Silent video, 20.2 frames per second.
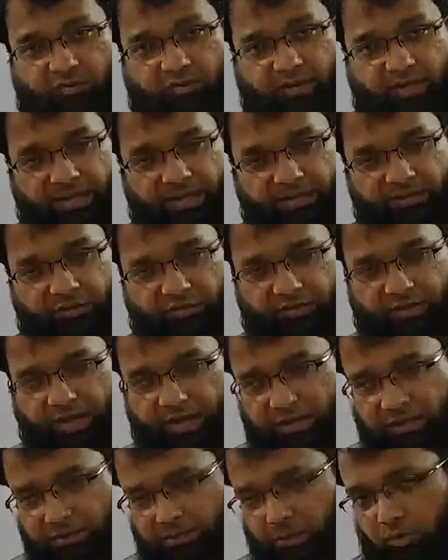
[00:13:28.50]
reading your
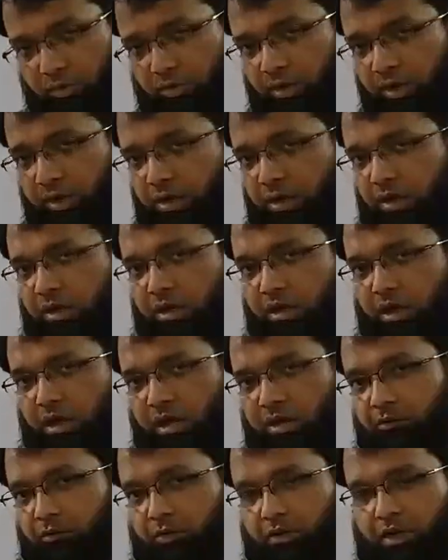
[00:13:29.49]
textbook.
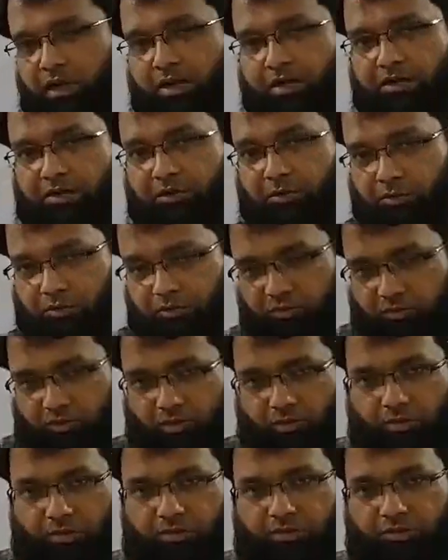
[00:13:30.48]
I would like you to
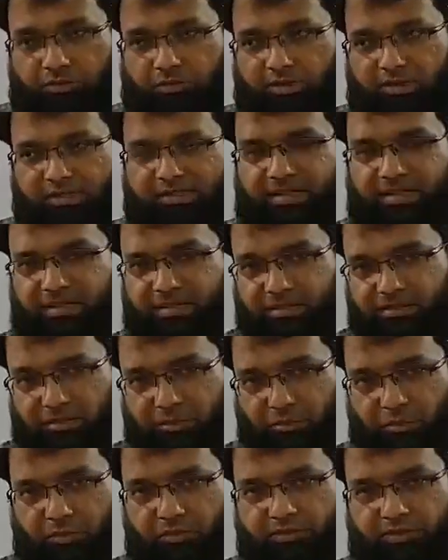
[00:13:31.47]
all to discuss
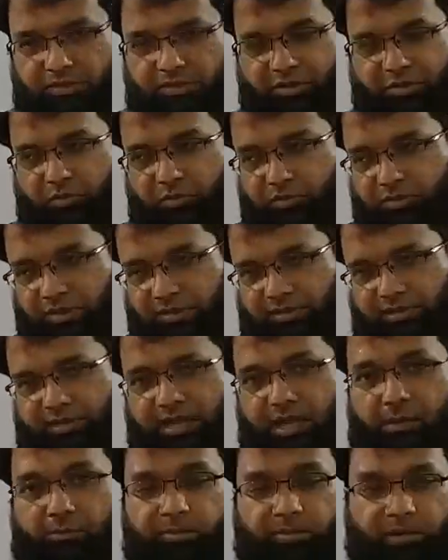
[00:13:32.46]
those issues in
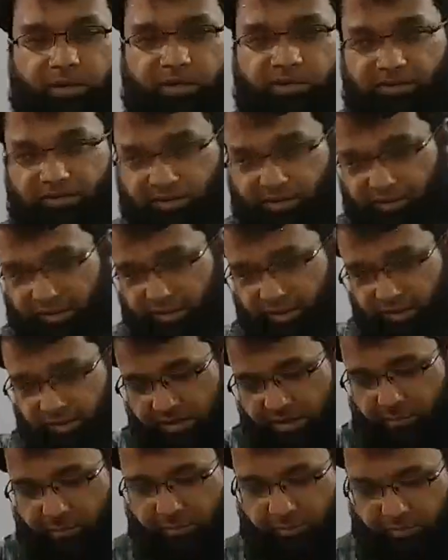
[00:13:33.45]
the
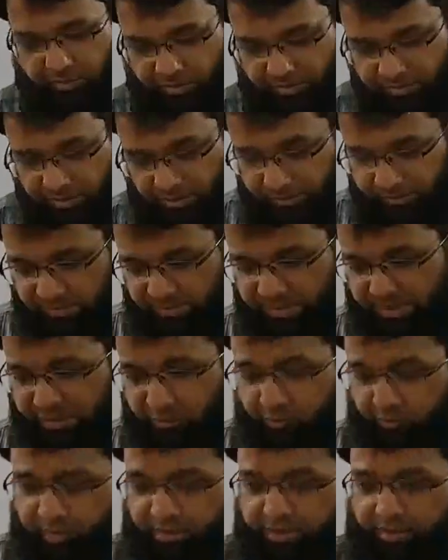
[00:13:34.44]

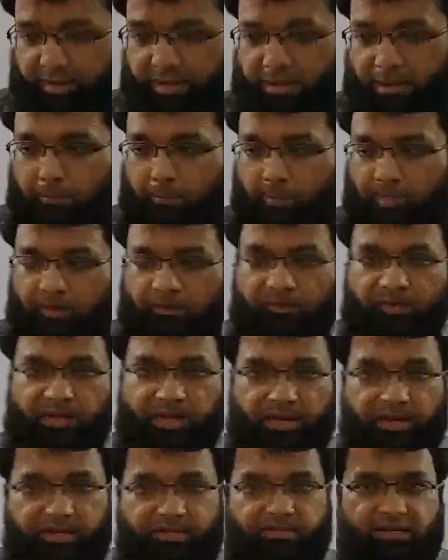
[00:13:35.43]
subsequent
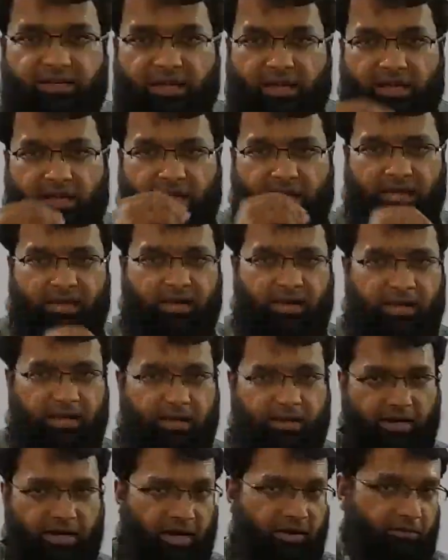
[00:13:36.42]
weeks
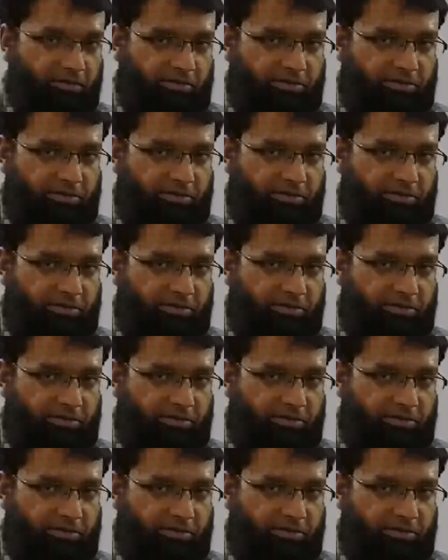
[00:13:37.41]
live